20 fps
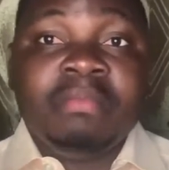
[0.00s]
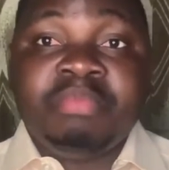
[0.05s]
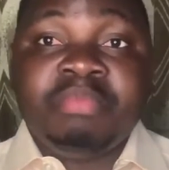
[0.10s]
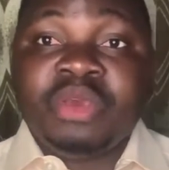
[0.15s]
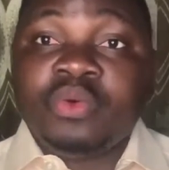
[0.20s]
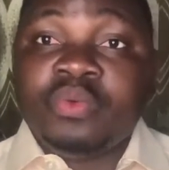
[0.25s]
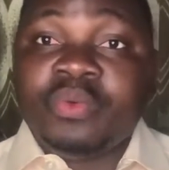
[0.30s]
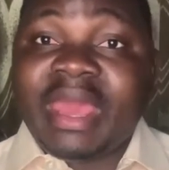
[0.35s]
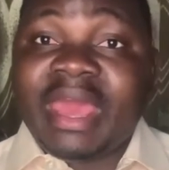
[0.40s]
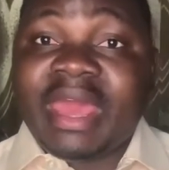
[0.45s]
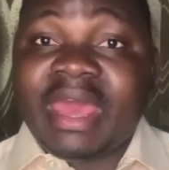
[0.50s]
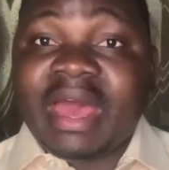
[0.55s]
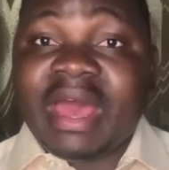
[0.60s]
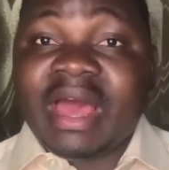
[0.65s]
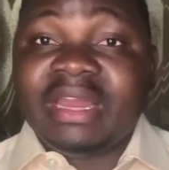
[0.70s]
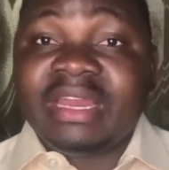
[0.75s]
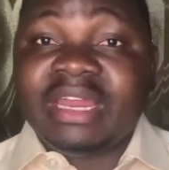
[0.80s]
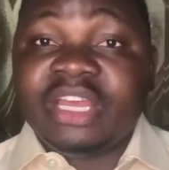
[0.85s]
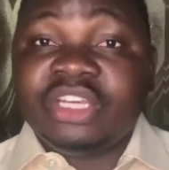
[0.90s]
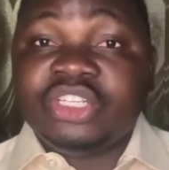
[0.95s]
Beware
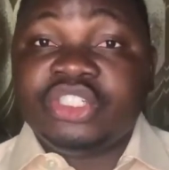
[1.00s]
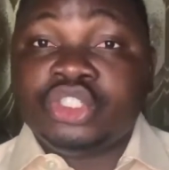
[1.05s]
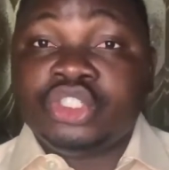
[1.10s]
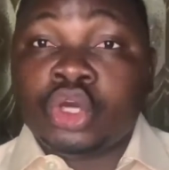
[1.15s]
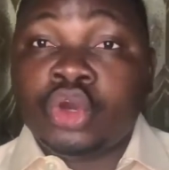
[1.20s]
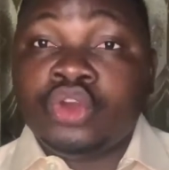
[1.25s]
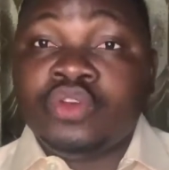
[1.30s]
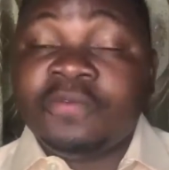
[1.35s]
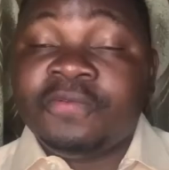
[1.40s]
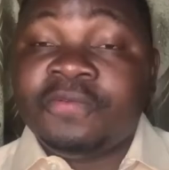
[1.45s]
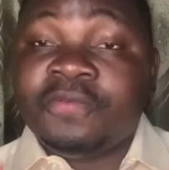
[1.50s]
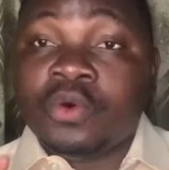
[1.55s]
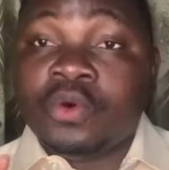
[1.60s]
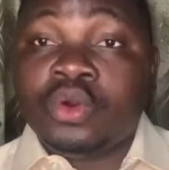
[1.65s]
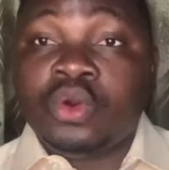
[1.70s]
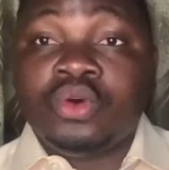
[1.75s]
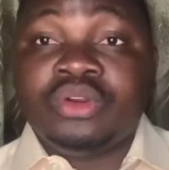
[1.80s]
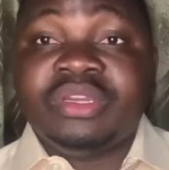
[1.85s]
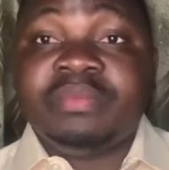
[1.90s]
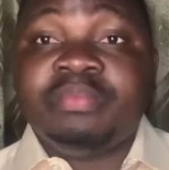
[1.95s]
and ensure you
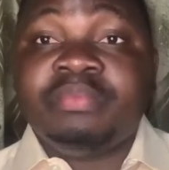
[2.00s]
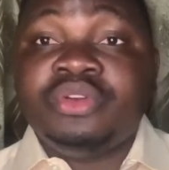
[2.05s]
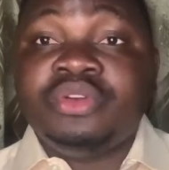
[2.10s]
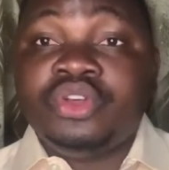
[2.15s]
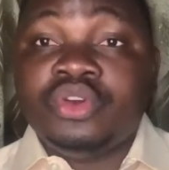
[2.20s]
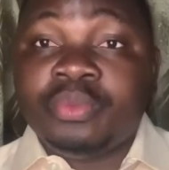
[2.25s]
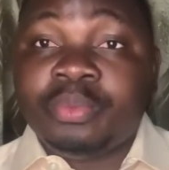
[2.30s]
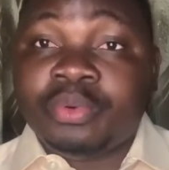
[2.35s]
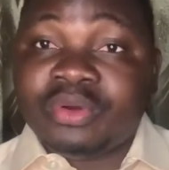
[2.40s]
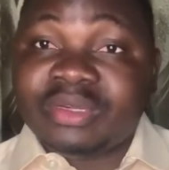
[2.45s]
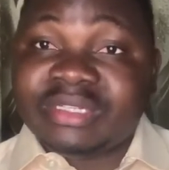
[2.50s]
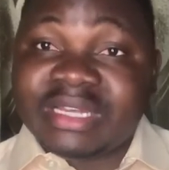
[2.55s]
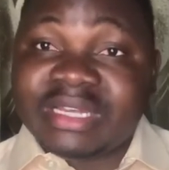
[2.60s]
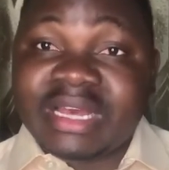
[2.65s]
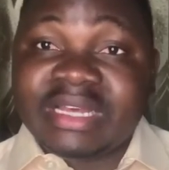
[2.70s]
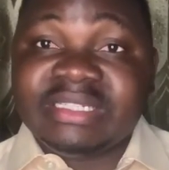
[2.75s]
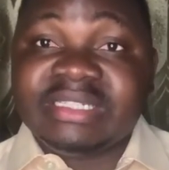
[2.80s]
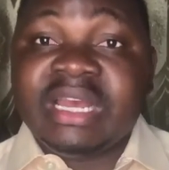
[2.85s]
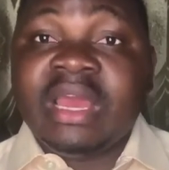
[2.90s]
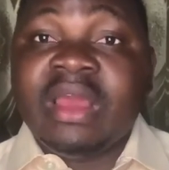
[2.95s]
follow the due
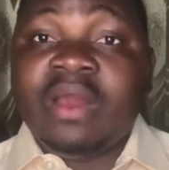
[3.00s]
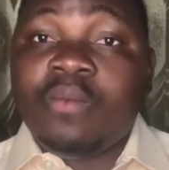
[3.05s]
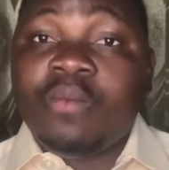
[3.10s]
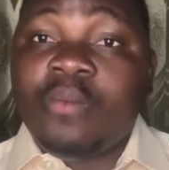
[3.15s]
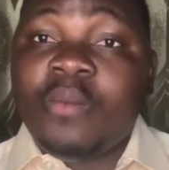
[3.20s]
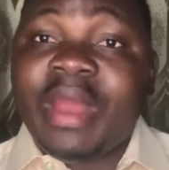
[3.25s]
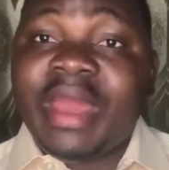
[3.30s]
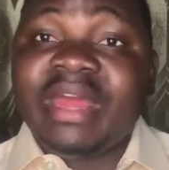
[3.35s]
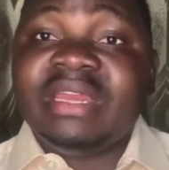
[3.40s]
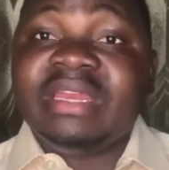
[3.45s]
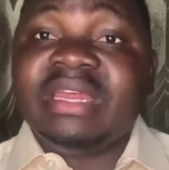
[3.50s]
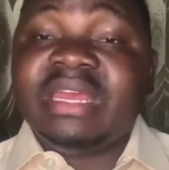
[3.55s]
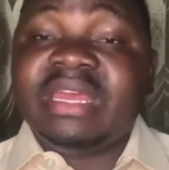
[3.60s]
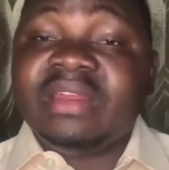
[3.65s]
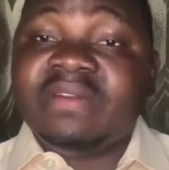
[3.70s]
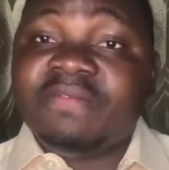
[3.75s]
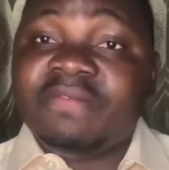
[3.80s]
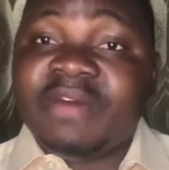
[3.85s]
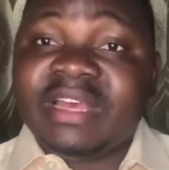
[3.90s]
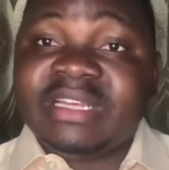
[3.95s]
process when
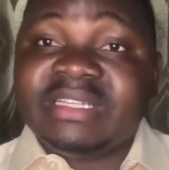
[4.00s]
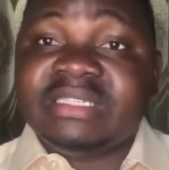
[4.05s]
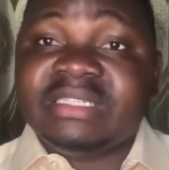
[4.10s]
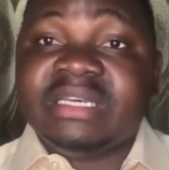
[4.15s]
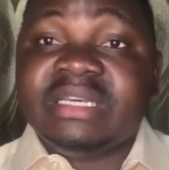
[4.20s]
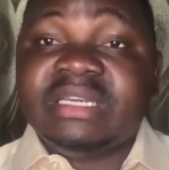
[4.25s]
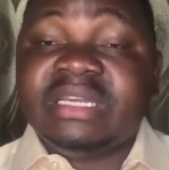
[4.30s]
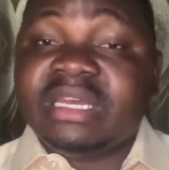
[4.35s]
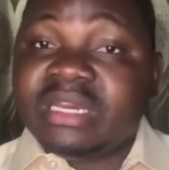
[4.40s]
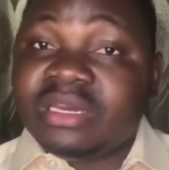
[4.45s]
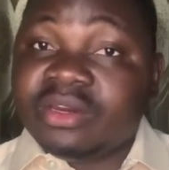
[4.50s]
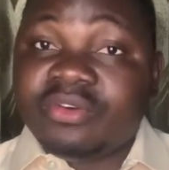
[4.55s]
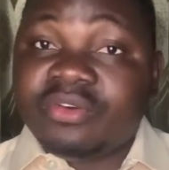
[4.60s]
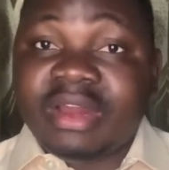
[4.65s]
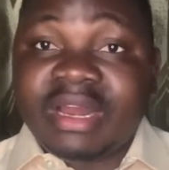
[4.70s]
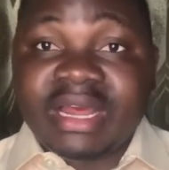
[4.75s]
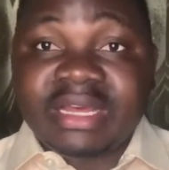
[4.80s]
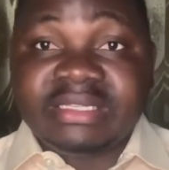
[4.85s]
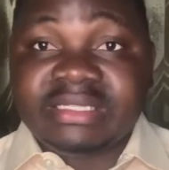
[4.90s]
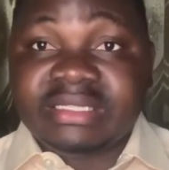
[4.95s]
investing in
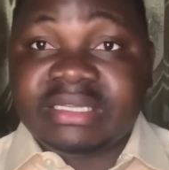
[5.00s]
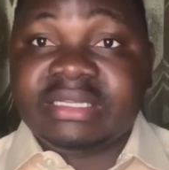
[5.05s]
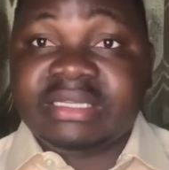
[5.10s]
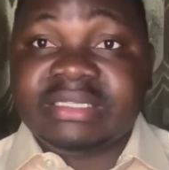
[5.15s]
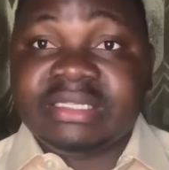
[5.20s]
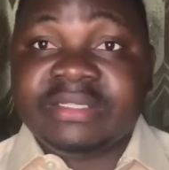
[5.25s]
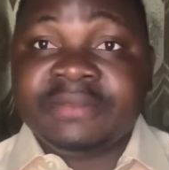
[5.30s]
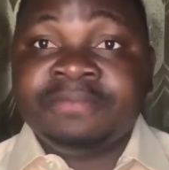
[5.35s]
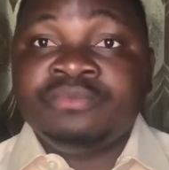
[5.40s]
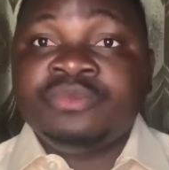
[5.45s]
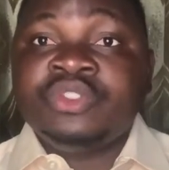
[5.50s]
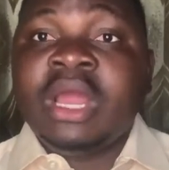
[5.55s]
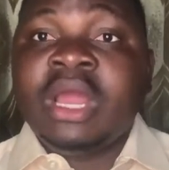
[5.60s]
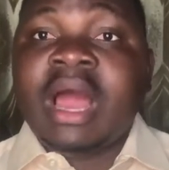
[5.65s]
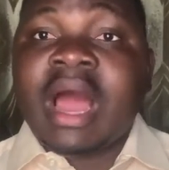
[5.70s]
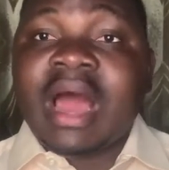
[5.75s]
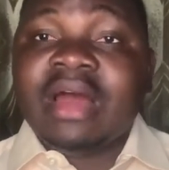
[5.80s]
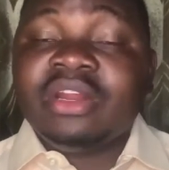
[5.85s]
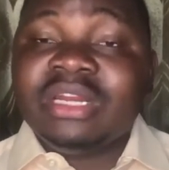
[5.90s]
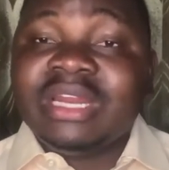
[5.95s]
real estate.
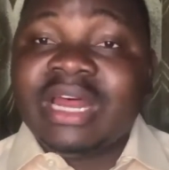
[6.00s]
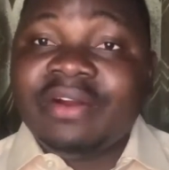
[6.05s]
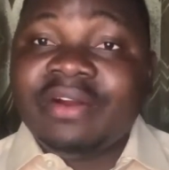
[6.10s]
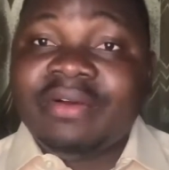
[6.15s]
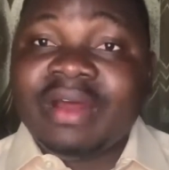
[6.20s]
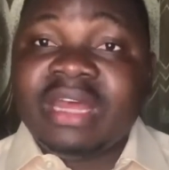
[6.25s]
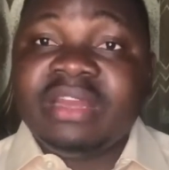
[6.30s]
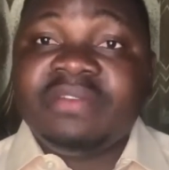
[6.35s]
Another red